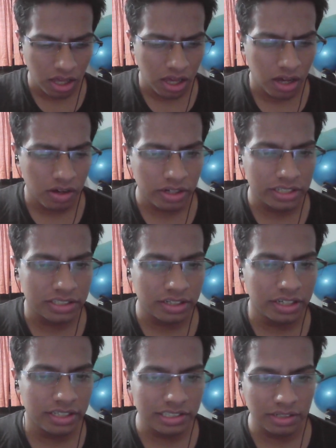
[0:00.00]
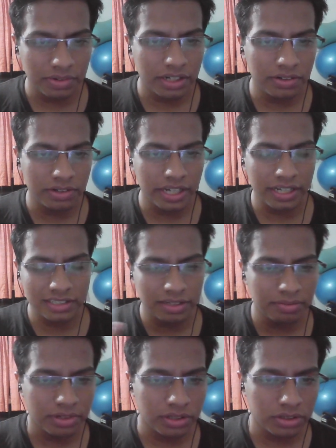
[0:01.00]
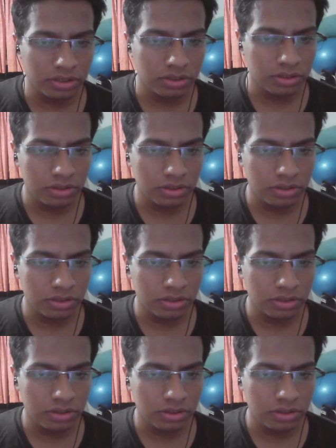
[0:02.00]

Okay, so he is the one who takes them to